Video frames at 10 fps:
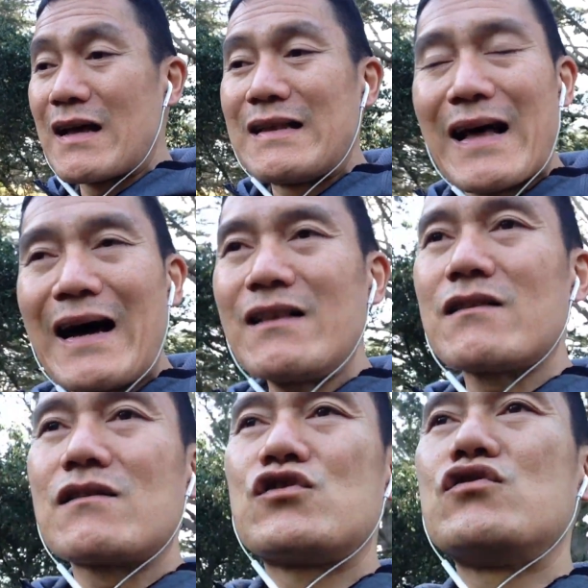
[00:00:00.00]
Not,
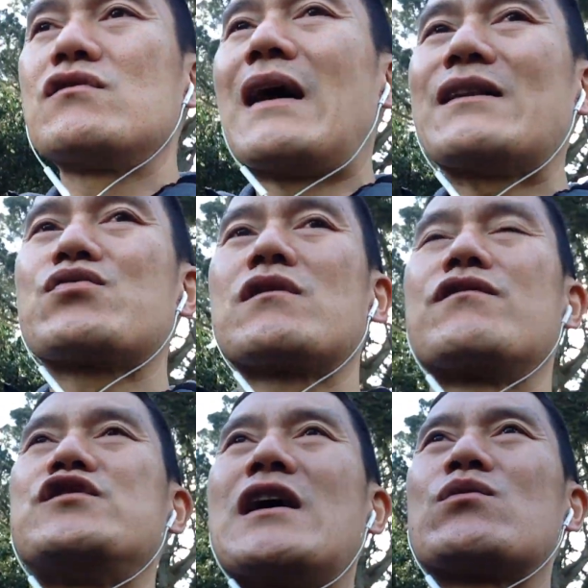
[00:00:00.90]
not sort
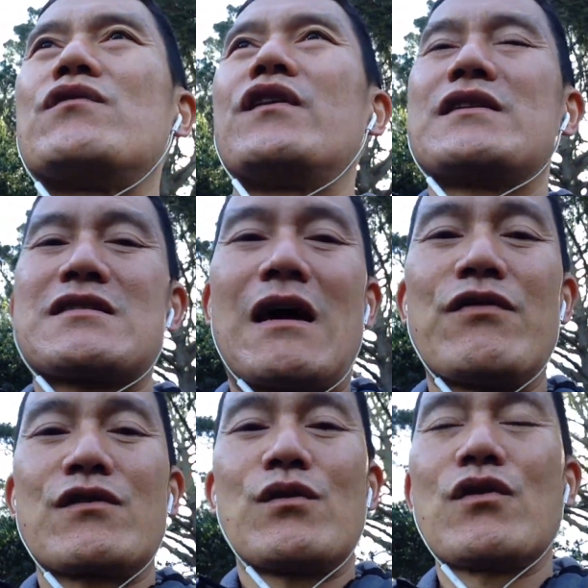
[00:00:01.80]
of general
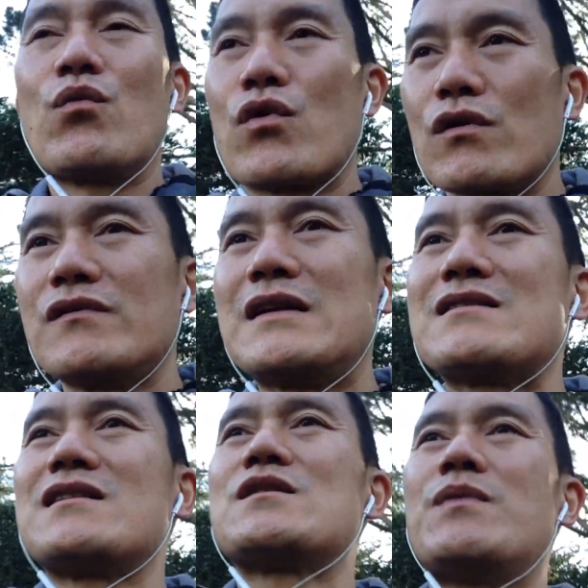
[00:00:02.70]
philosophical, the world
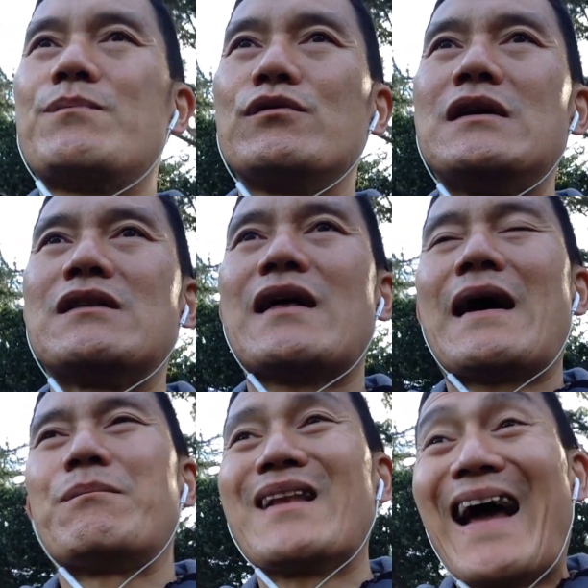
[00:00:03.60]
needs this, people need
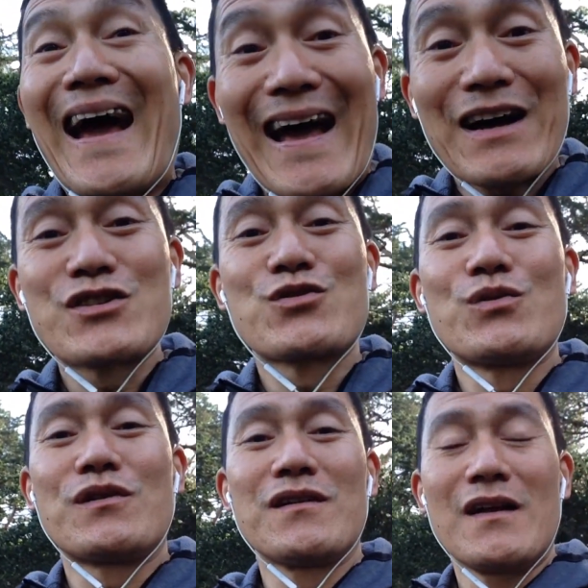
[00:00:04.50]
that, but
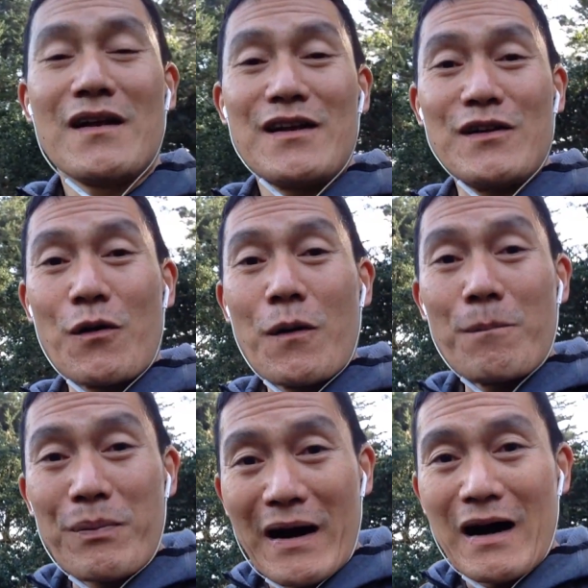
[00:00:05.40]
actual, you know,
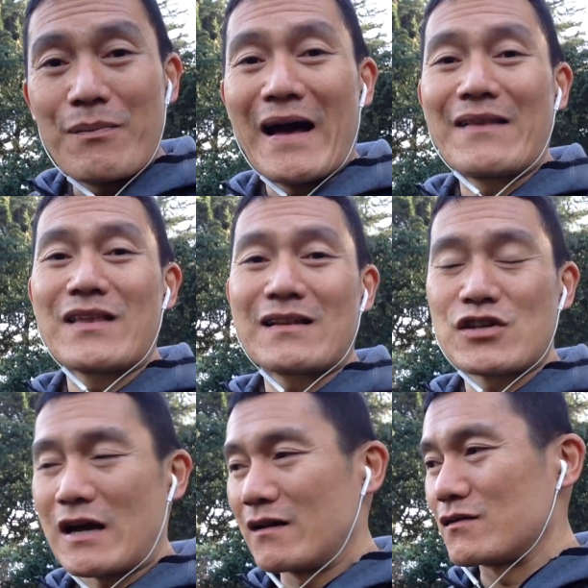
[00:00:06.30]
Bob had that
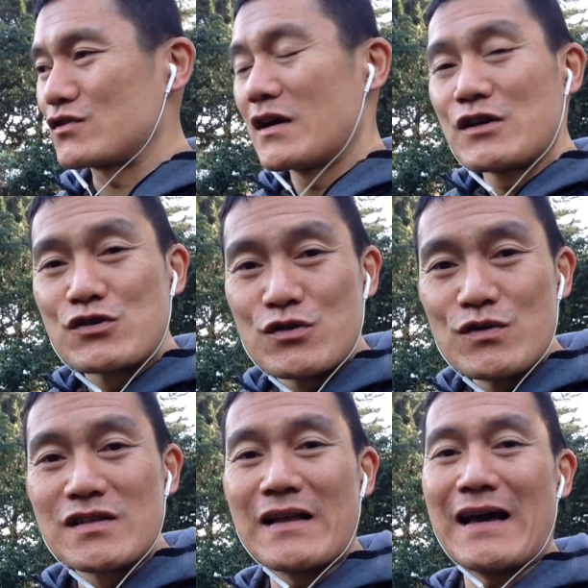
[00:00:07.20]
challenge,
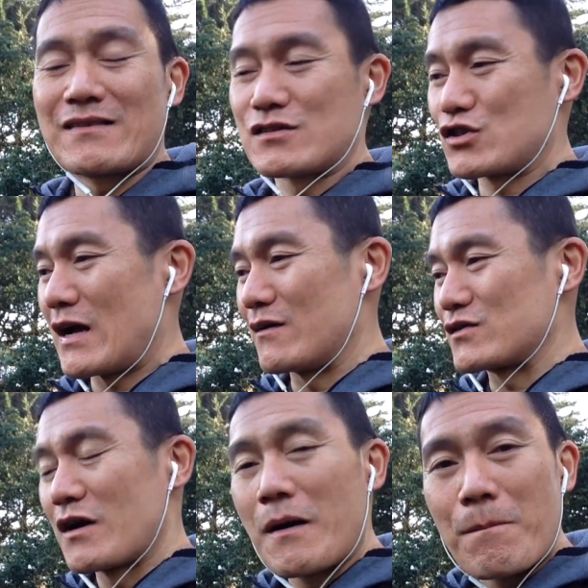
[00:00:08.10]
Susan had this
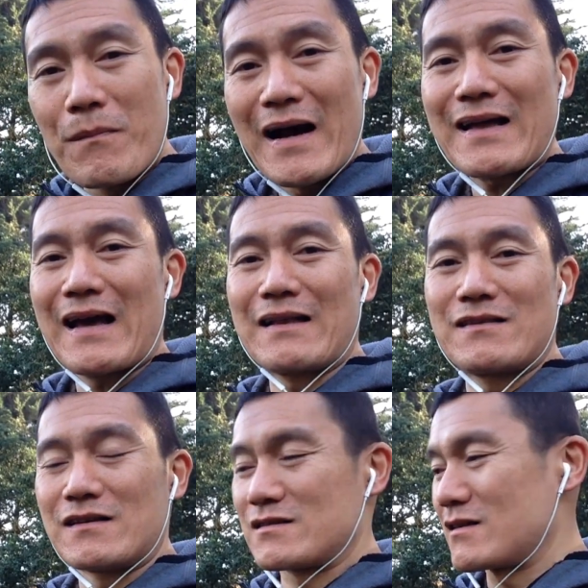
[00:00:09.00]
challenge, Mike had
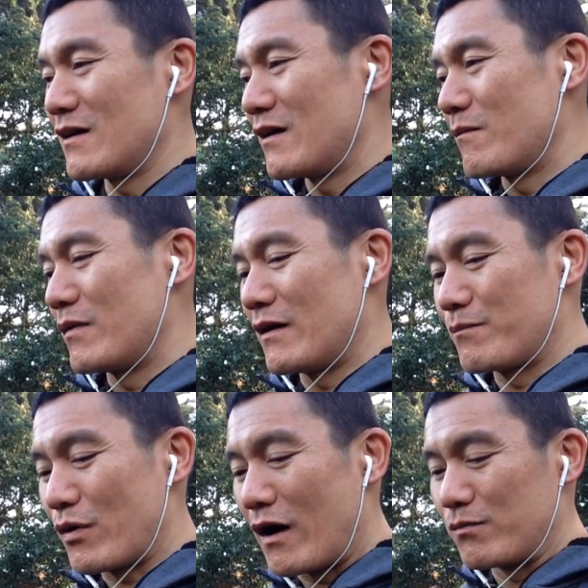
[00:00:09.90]
this uh,
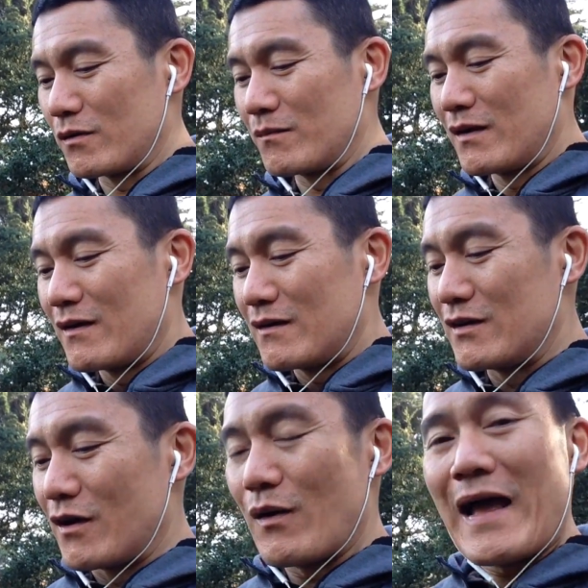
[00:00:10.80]
problem, you
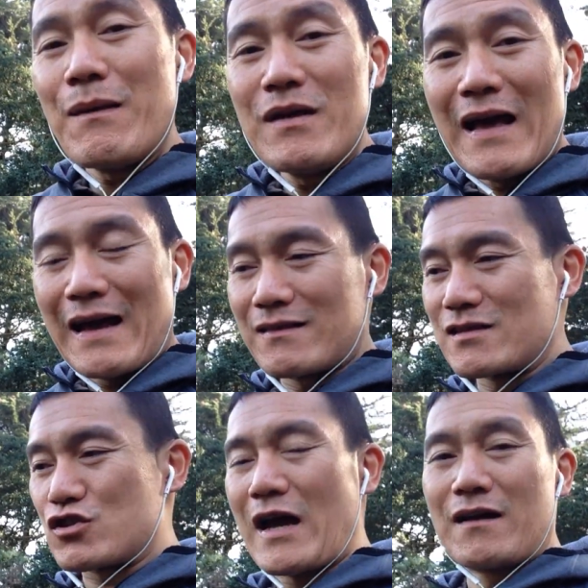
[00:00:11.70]
know, Amy had
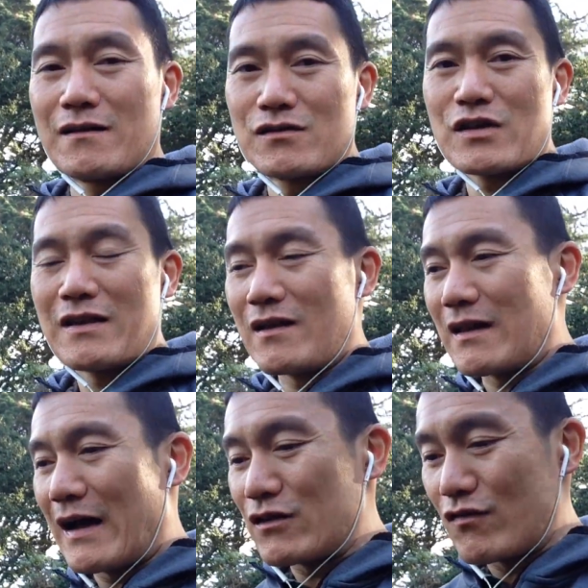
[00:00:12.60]
this challenge, and then
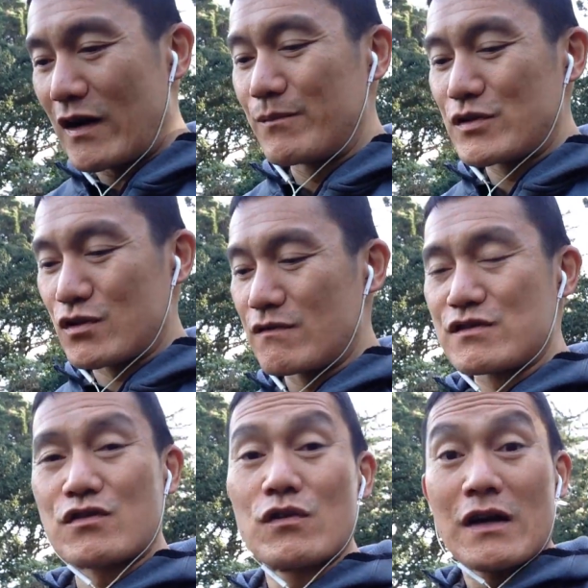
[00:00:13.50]
I developed a
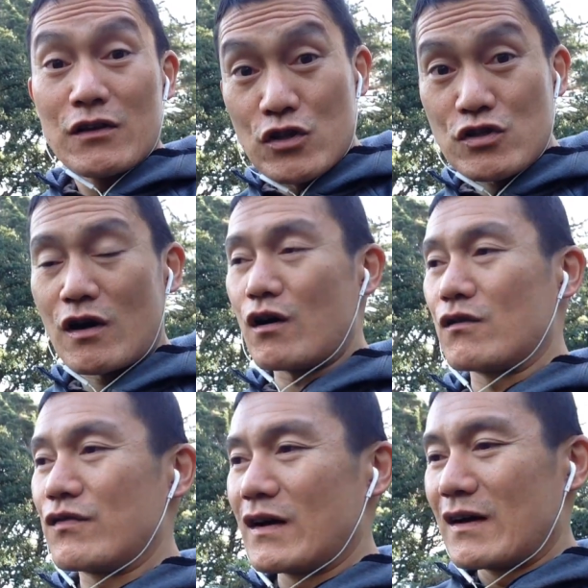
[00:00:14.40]
service to, to
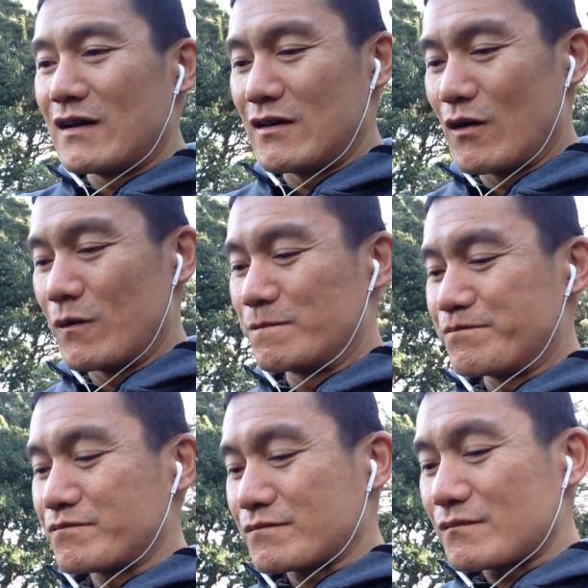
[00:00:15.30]
solve, you know,
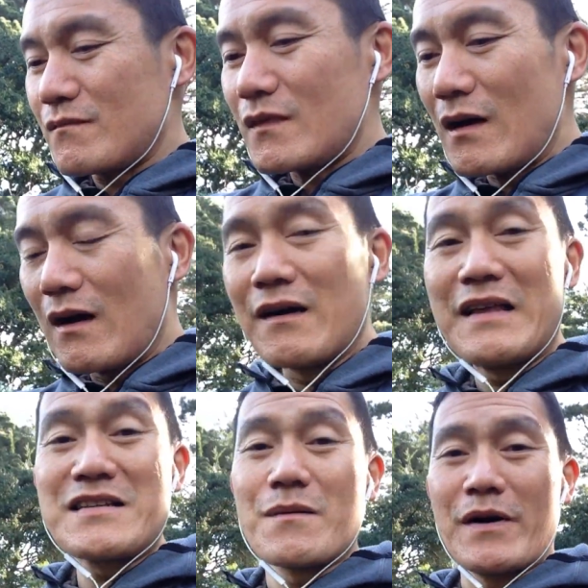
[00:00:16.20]
uh,
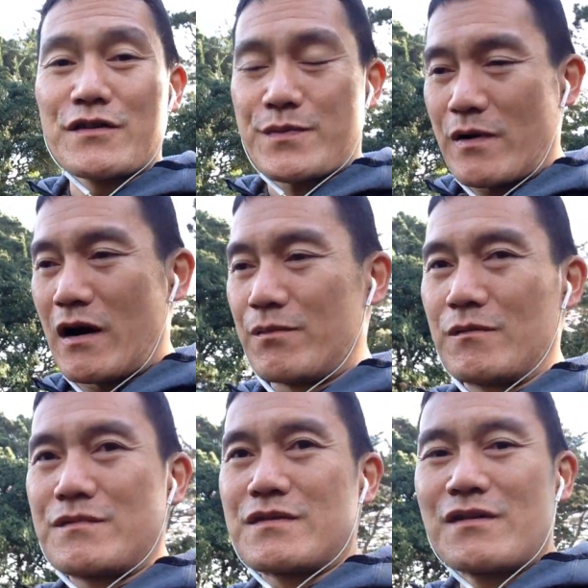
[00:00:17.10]
Isabel's
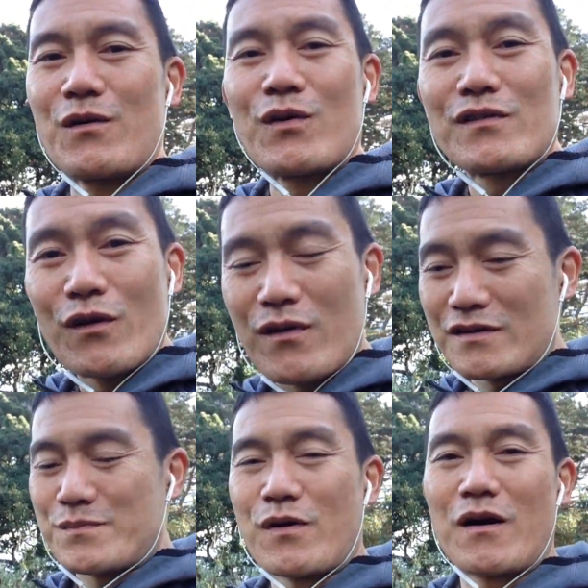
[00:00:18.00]
problem or
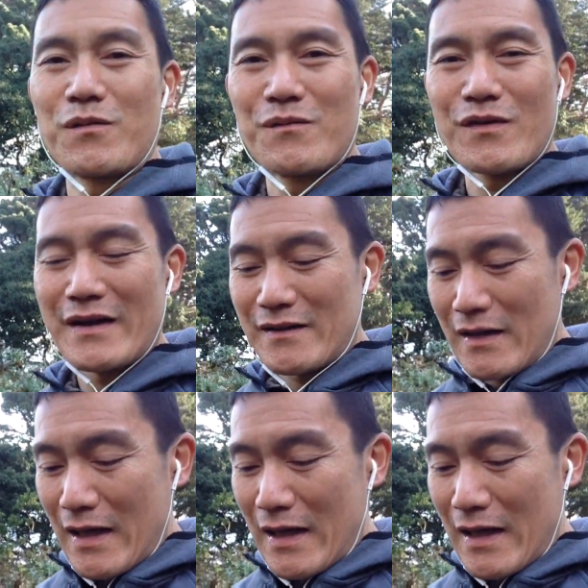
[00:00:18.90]
Laura's problem, right?